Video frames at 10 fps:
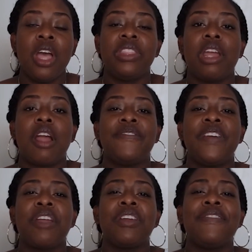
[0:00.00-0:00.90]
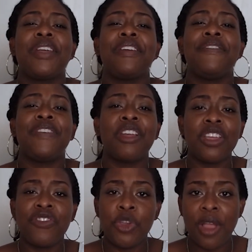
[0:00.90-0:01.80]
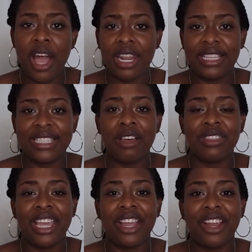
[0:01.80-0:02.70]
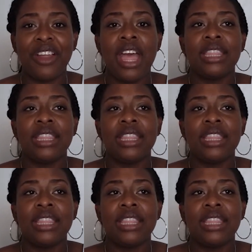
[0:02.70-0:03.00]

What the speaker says: There are very, very few products out there